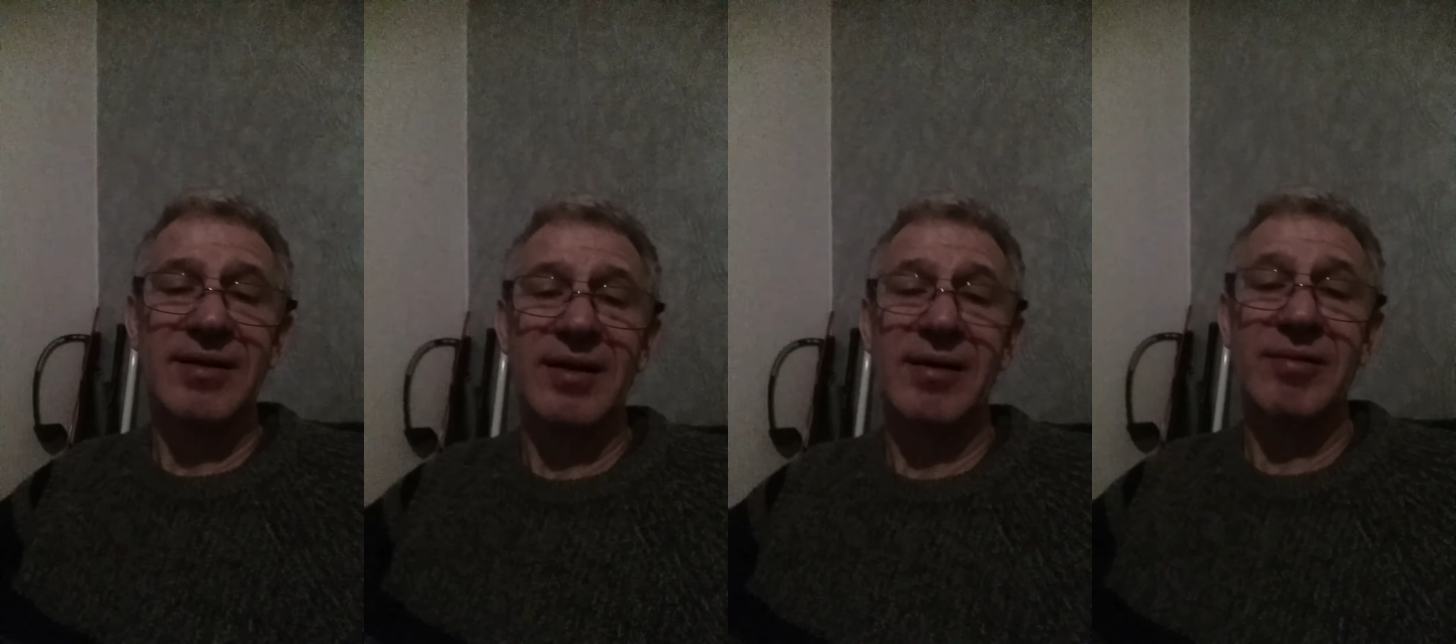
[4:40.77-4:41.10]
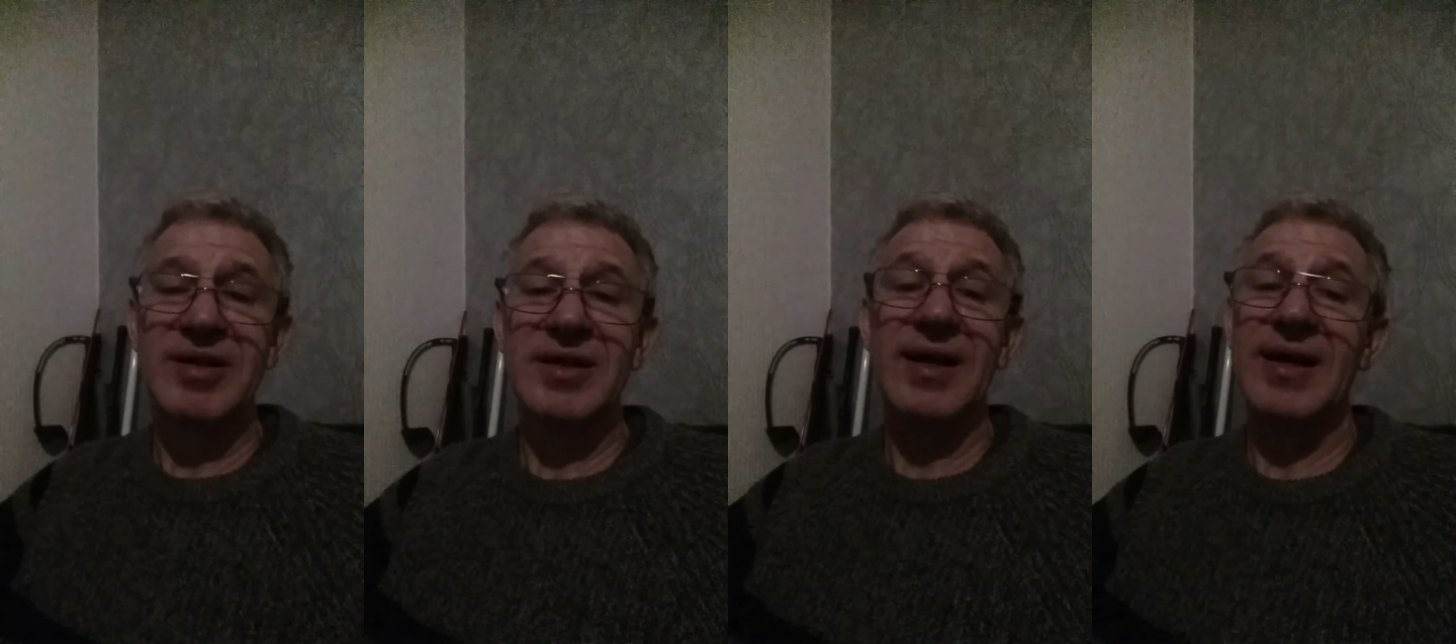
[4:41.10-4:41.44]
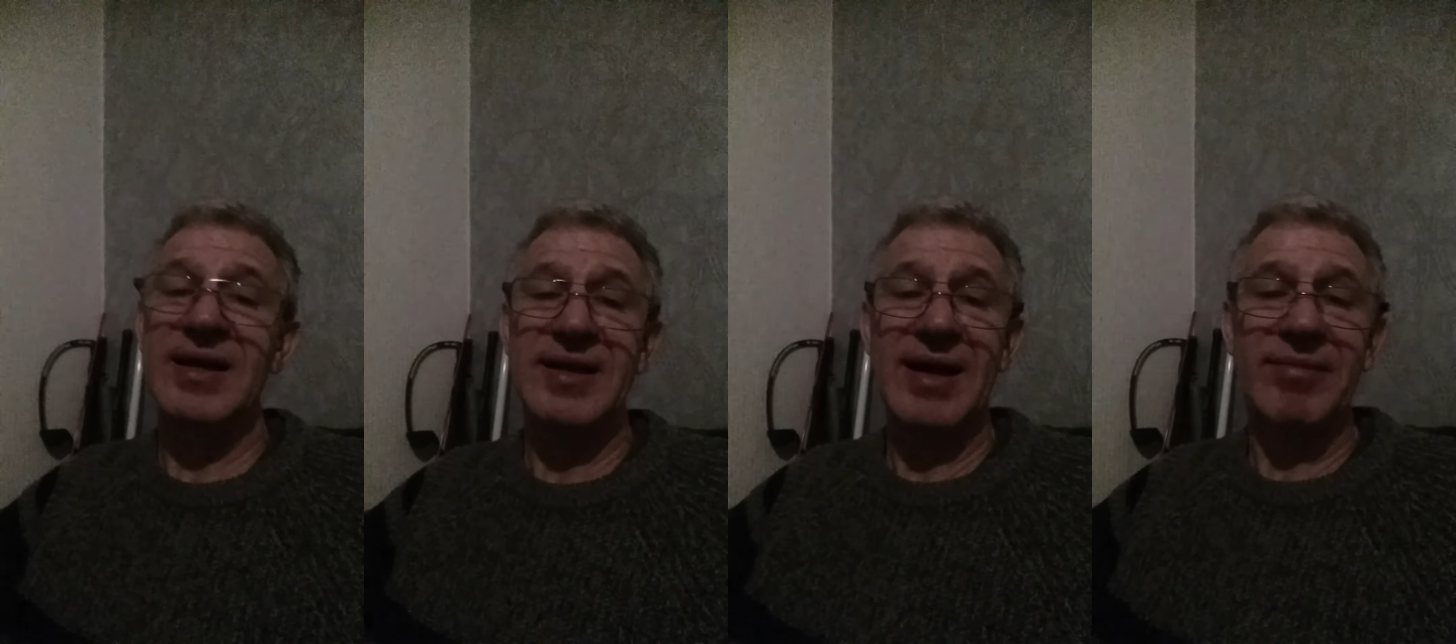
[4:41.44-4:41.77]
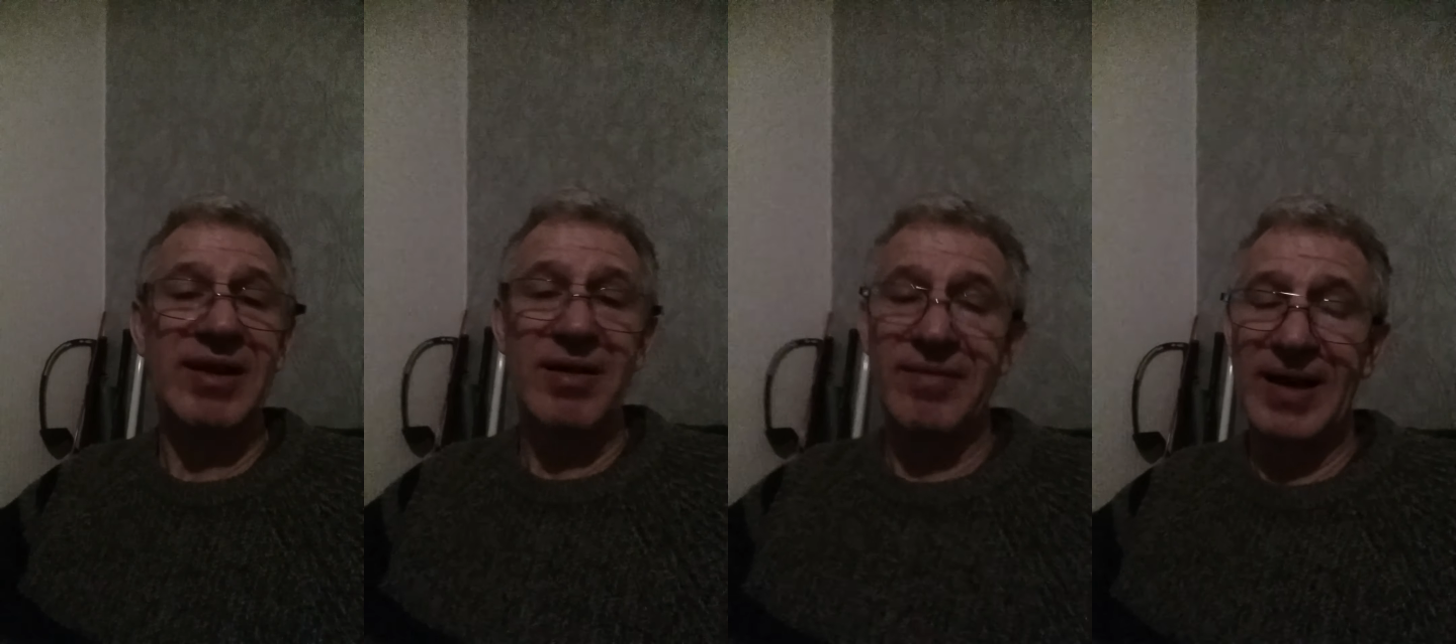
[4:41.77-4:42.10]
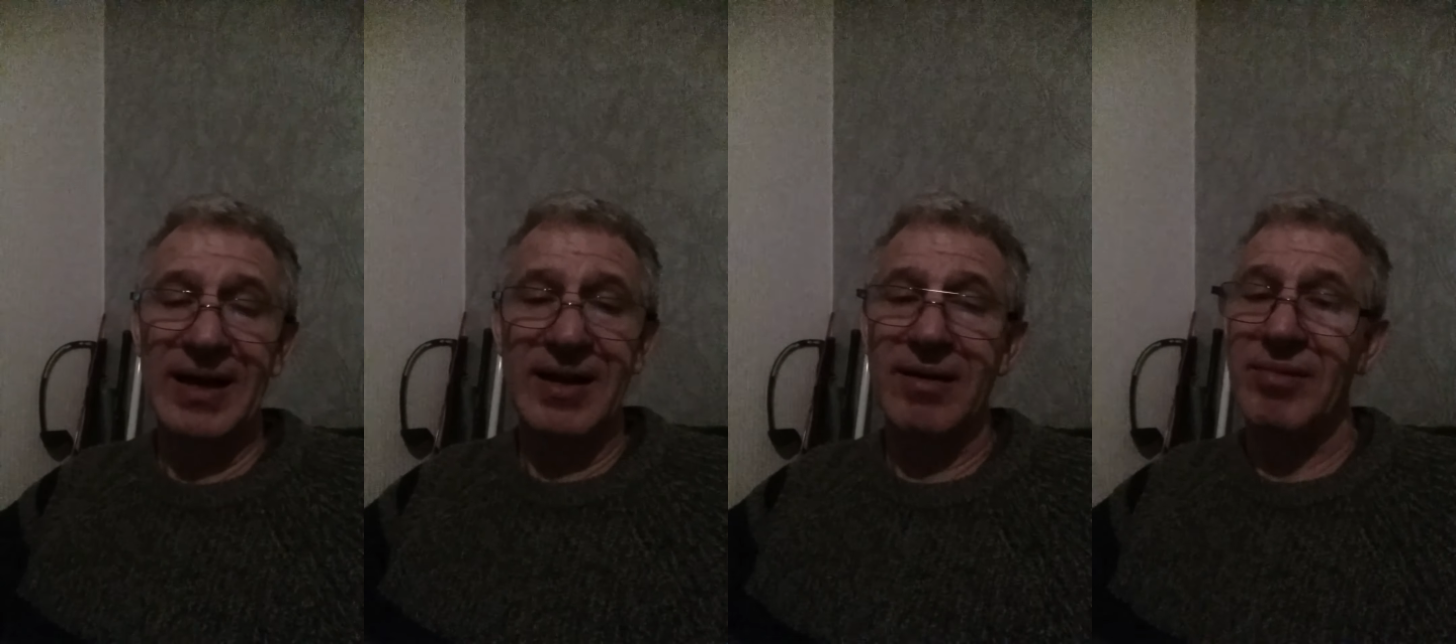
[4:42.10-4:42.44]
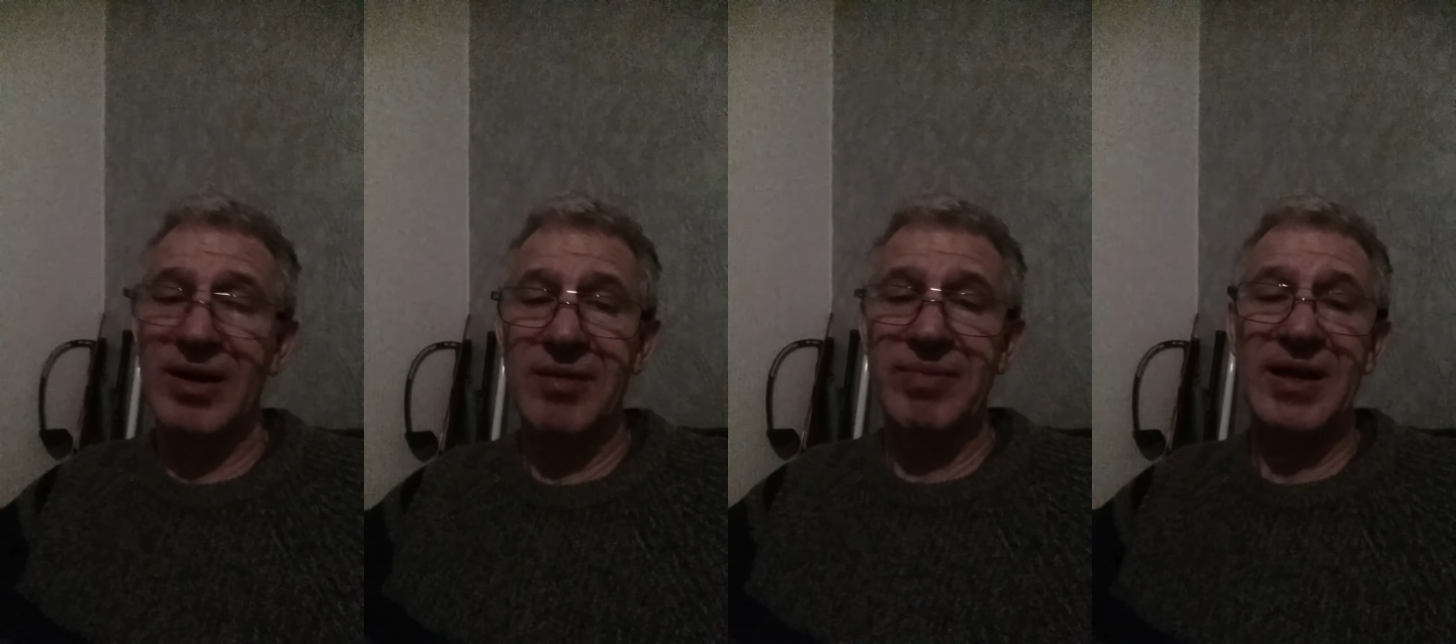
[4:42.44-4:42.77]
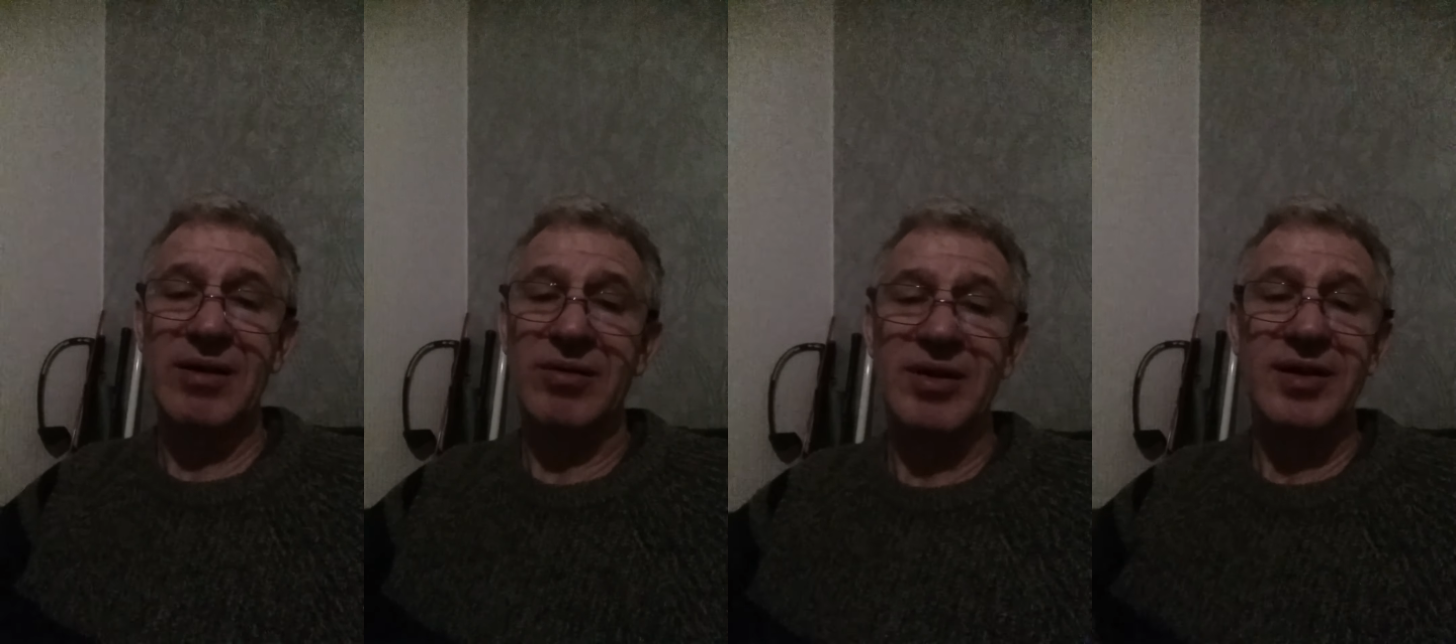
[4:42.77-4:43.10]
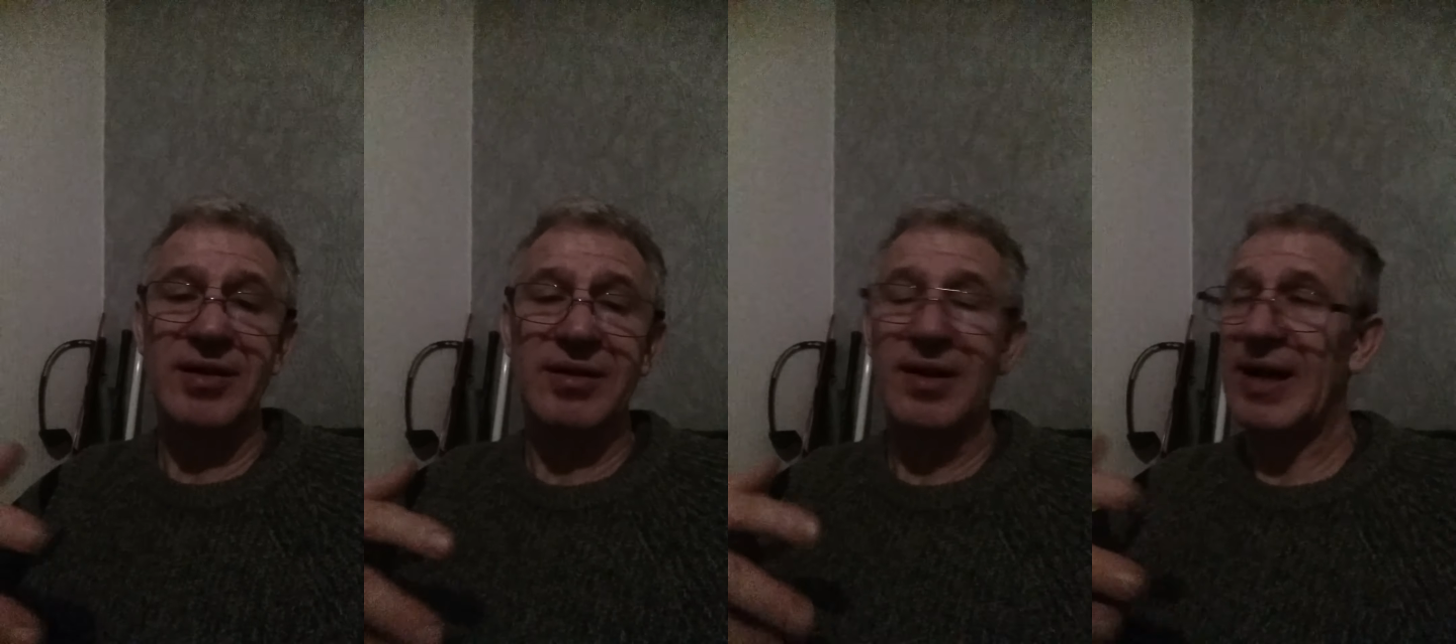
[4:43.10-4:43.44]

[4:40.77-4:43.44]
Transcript: I would say he's up there Ali. I'm only being honest.